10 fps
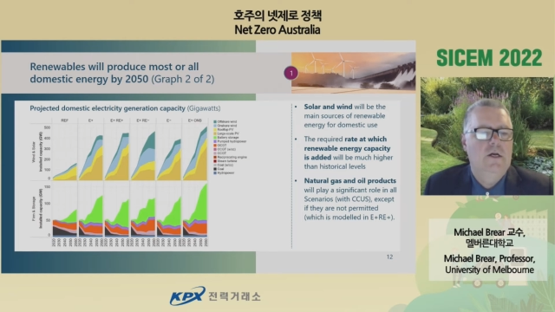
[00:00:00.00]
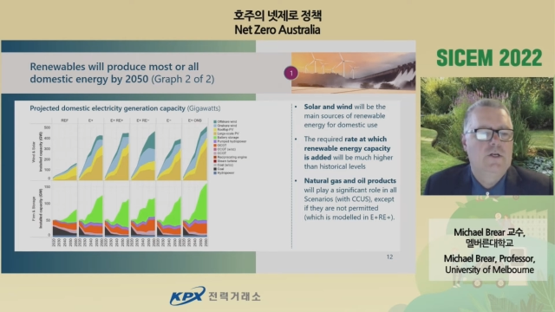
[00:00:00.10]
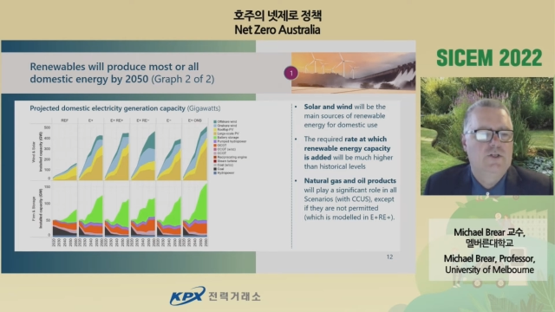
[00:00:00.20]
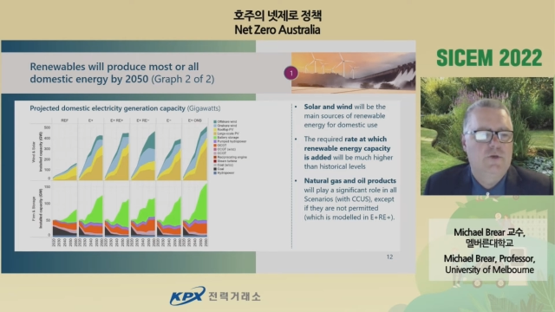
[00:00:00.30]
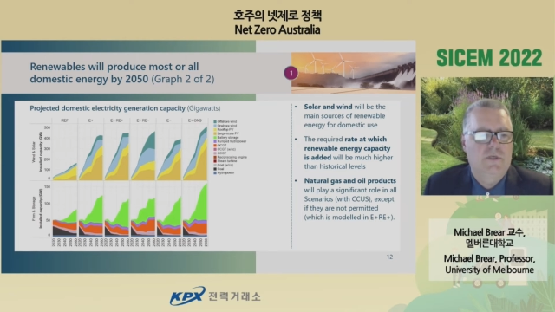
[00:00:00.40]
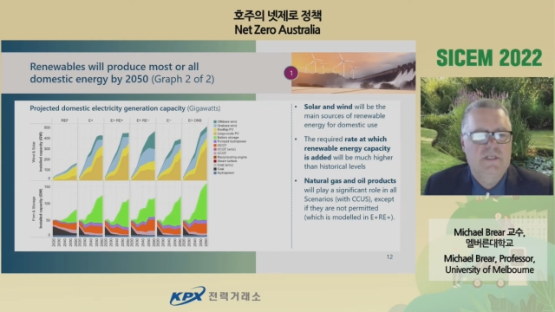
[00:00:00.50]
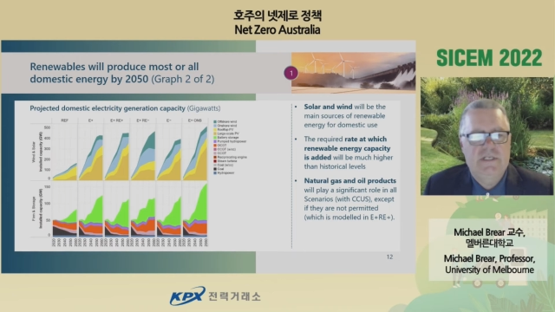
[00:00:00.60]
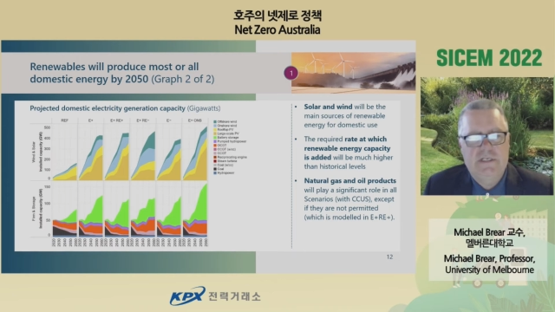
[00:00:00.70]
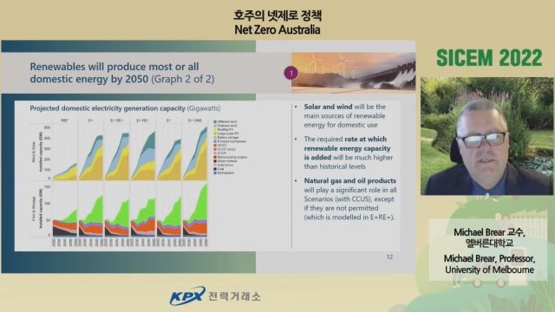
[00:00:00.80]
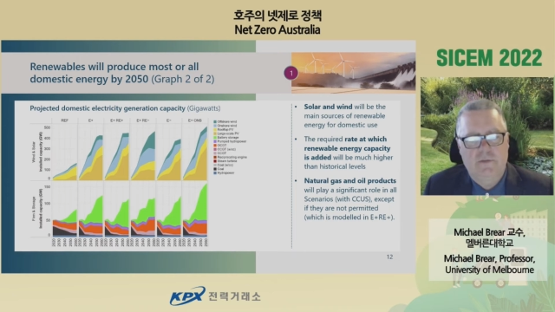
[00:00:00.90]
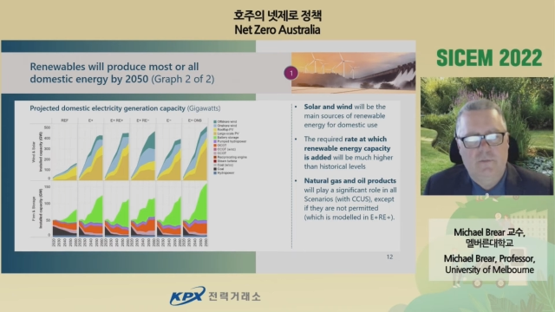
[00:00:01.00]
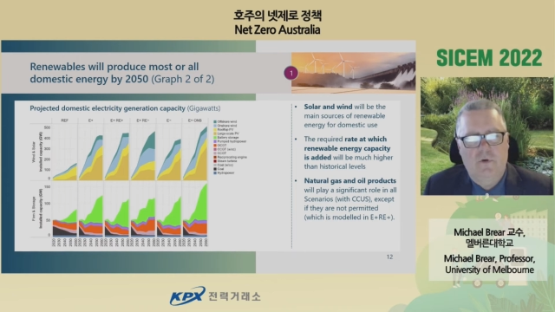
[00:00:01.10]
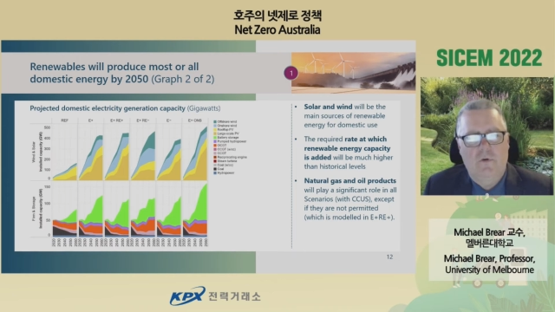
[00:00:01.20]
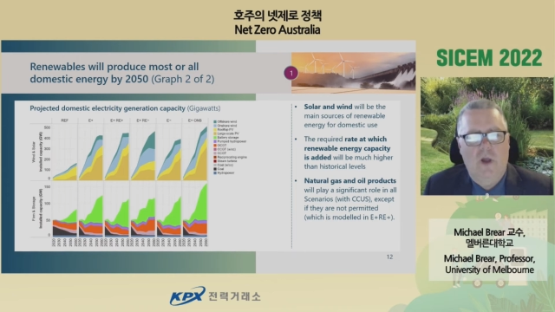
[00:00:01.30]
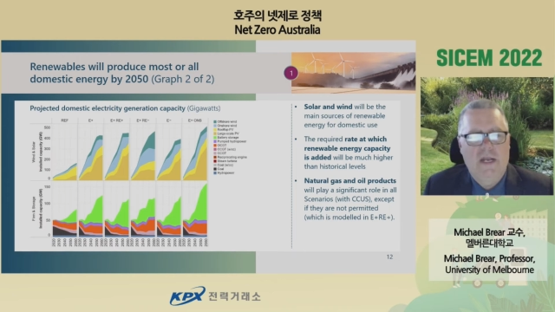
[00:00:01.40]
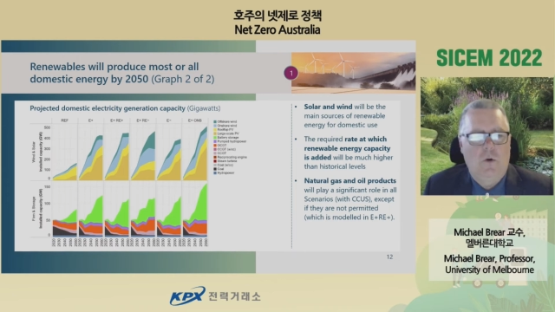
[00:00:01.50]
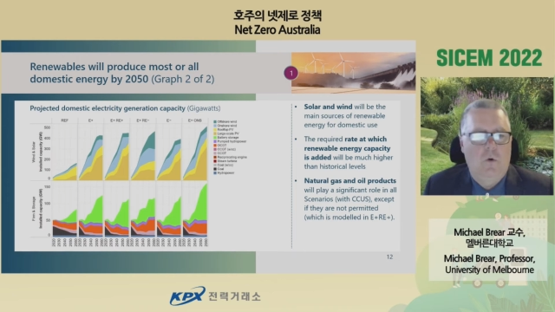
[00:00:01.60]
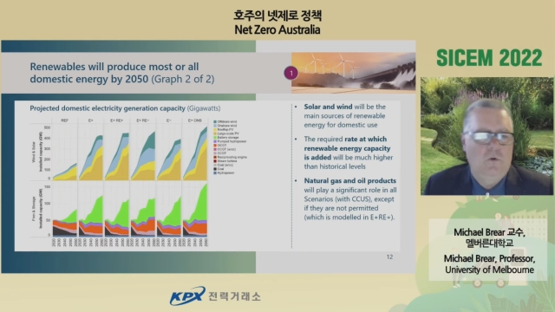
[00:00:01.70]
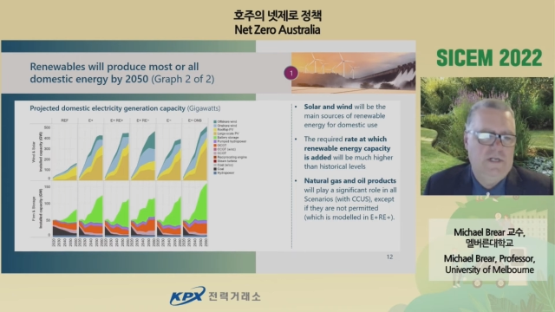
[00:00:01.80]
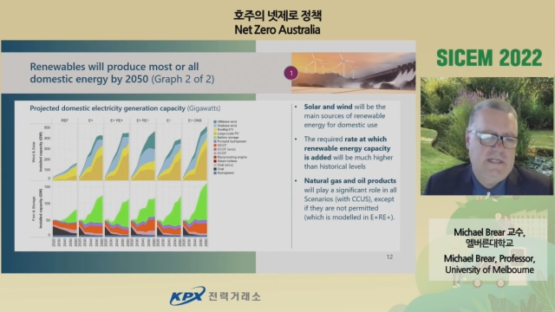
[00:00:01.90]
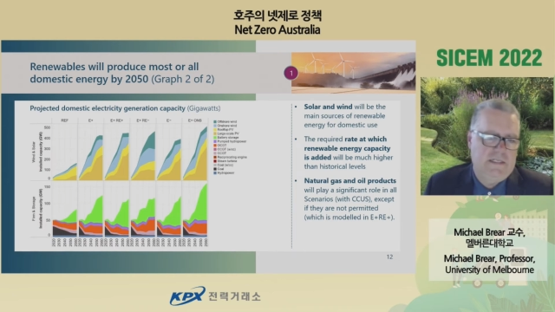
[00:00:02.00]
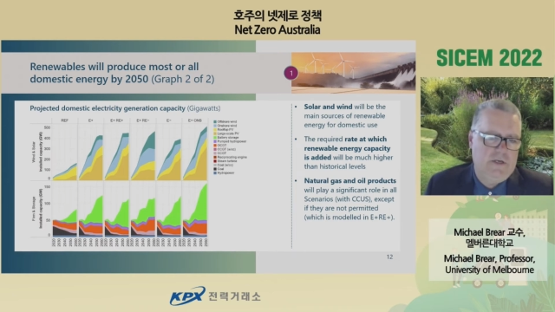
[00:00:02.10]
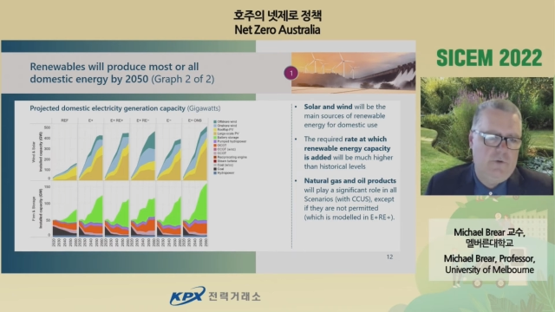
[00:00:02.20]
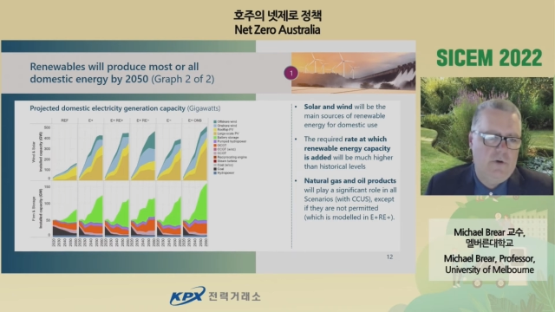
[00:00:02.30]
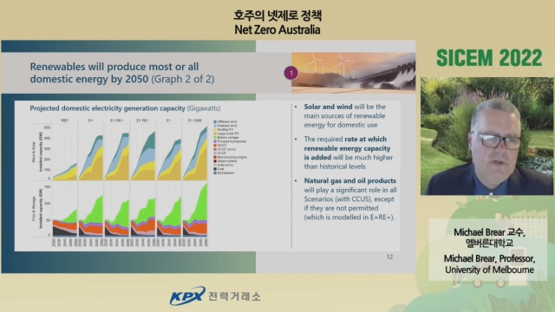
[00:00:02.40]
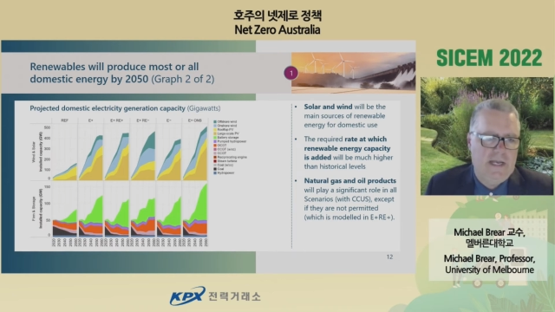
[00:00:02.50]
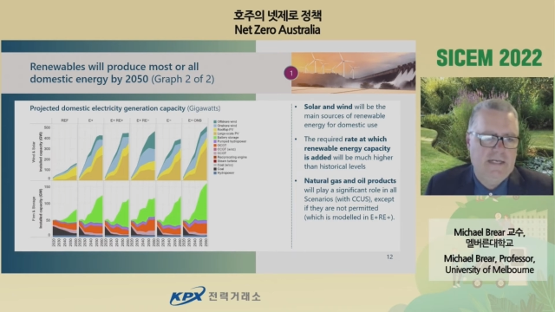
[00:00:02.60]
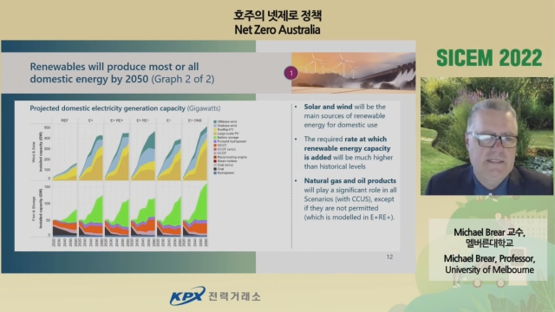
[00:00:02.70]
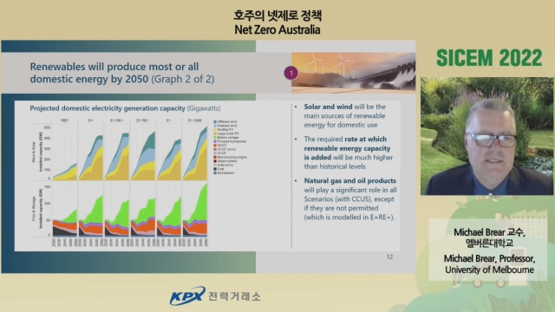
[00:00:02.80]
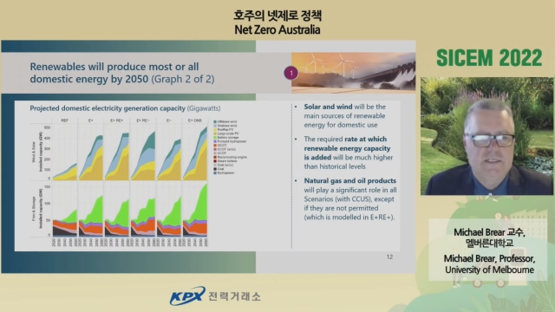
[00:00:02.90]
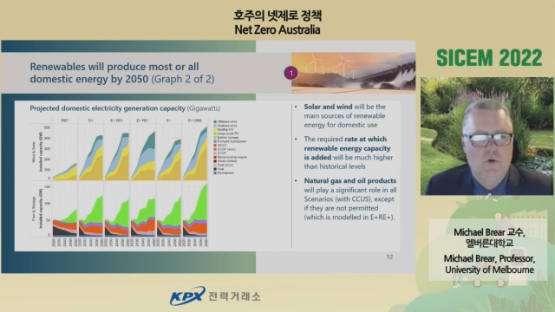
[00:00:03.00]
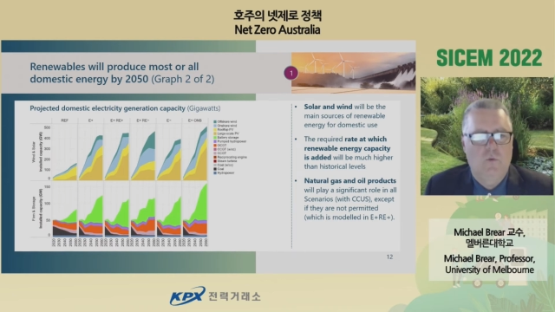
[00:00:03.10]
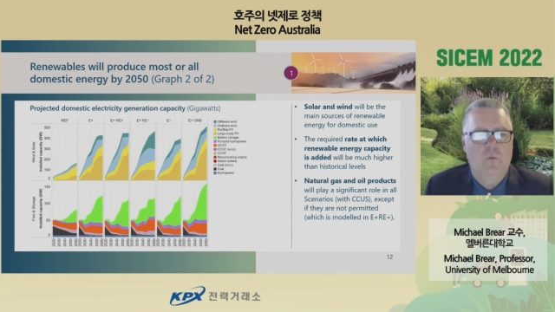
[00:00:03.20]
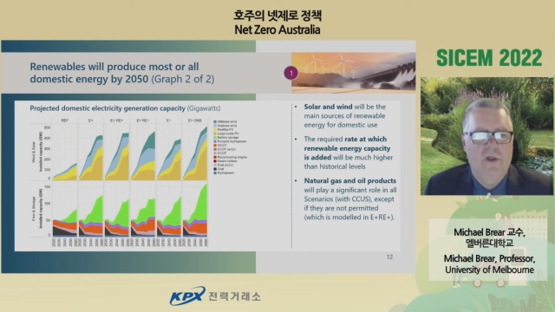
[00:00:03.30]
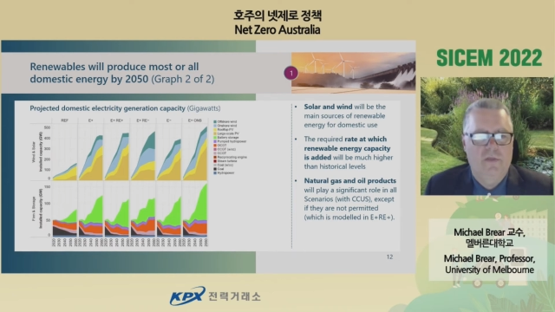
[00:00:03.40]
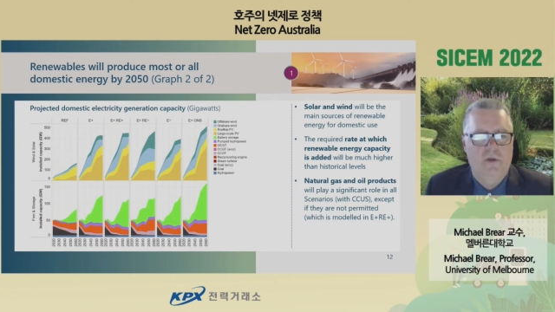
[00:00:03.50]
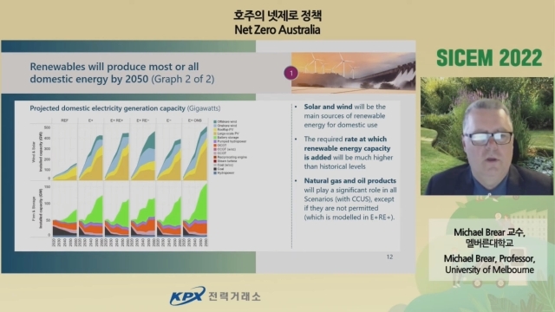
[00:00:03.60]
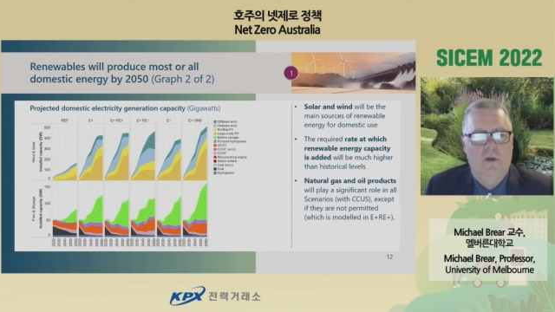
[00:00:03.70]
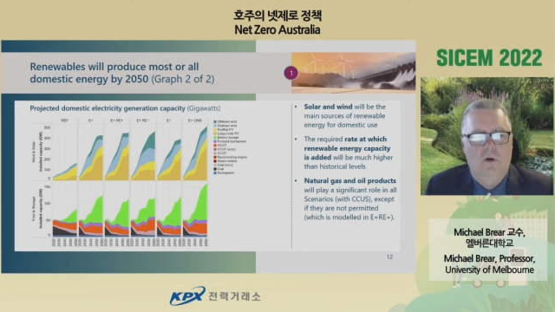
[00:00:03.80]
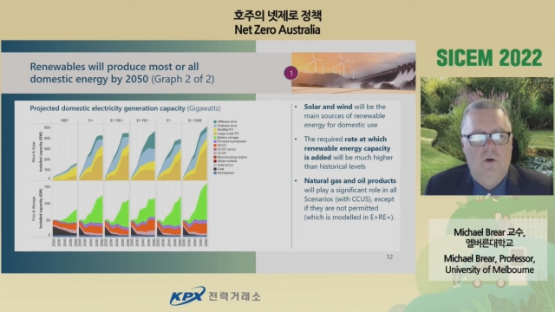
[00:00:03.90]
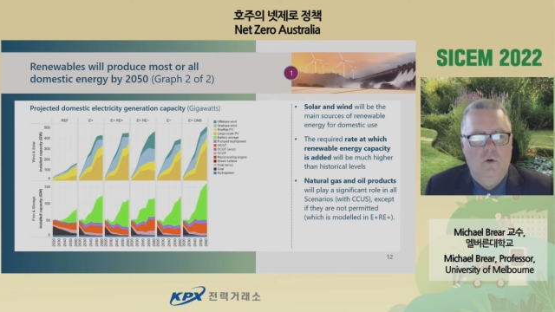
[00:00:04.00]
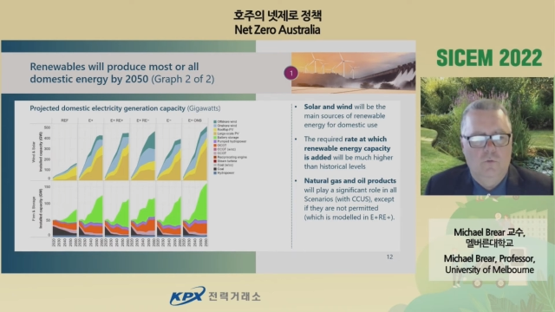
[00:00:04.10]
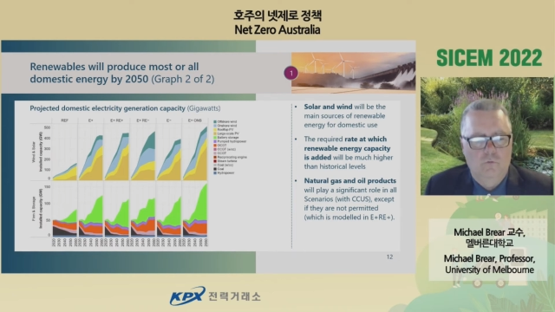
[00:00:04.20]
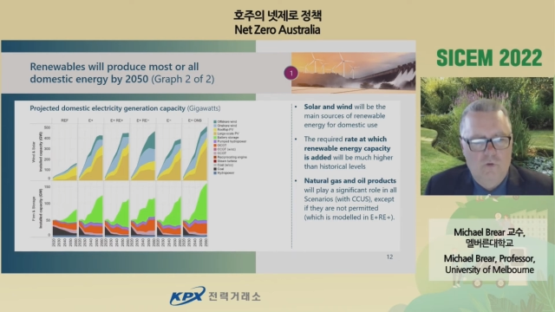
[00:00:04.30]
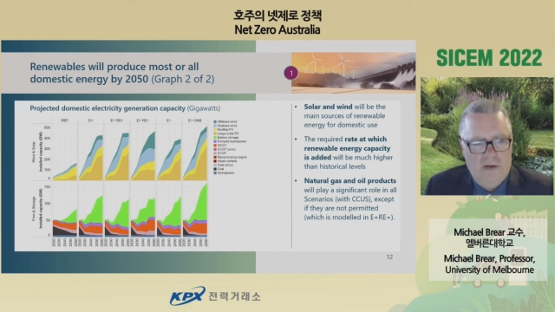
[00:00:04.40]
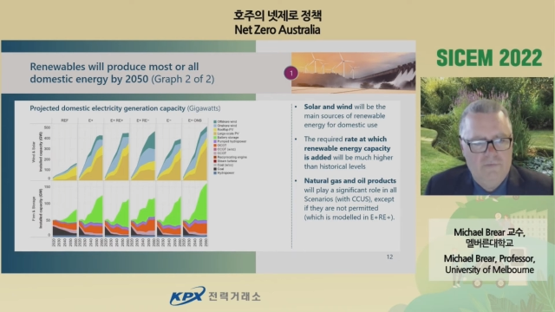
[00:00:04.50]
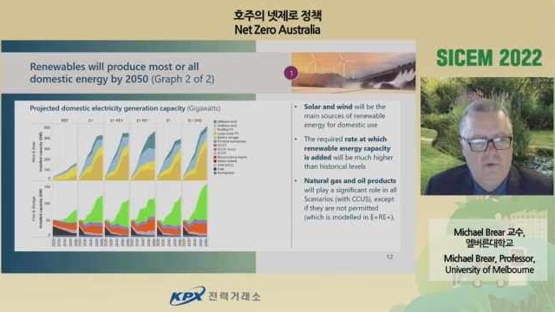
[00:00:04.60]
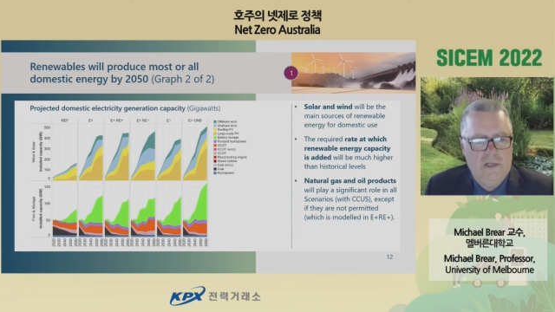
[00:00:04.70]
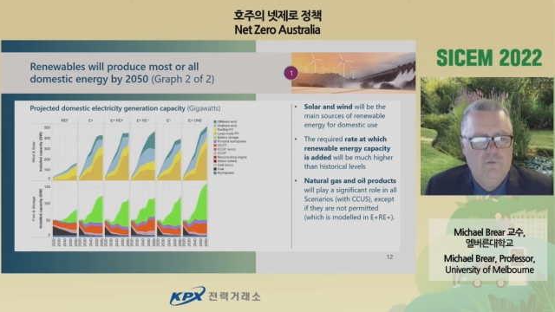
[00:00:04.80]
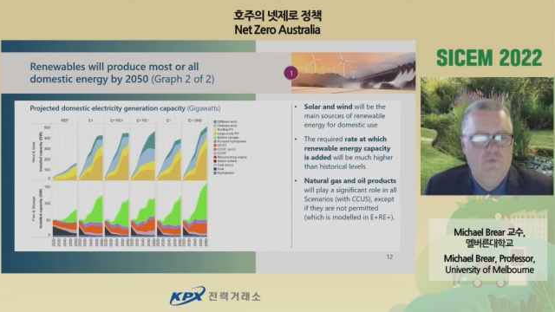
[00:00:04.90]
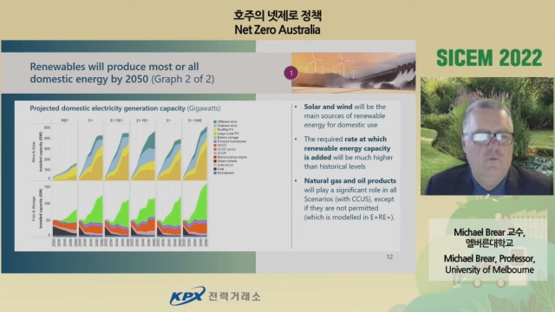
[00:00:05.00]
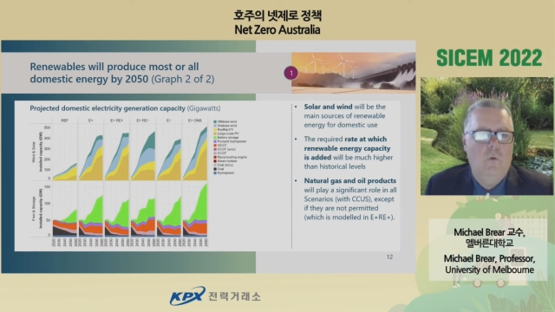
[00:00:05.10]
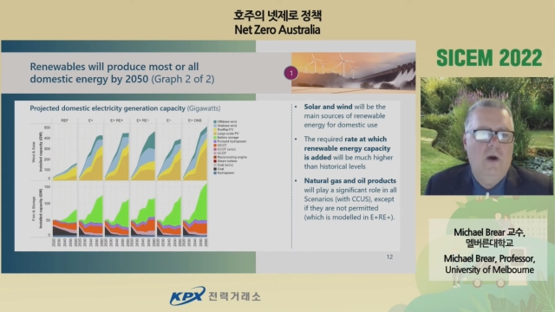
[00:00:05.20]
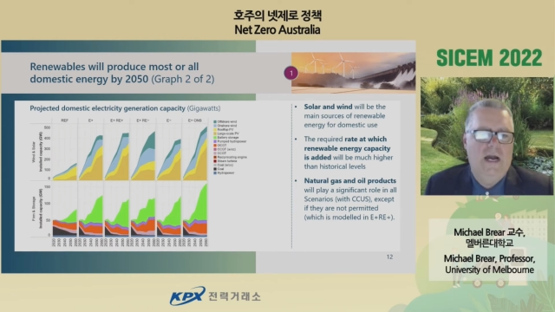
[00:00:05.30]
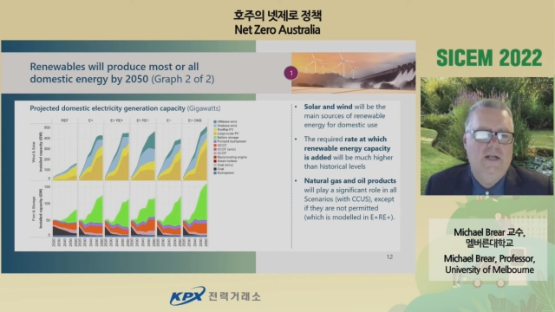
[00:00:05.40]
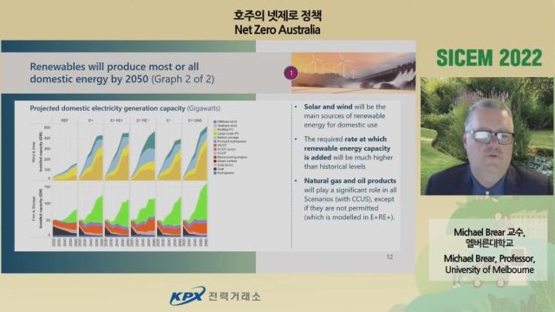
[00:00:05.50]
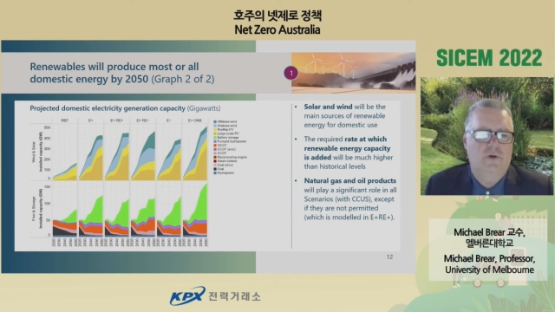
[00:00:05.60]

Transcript: to a system in all net zero cases with roughly 400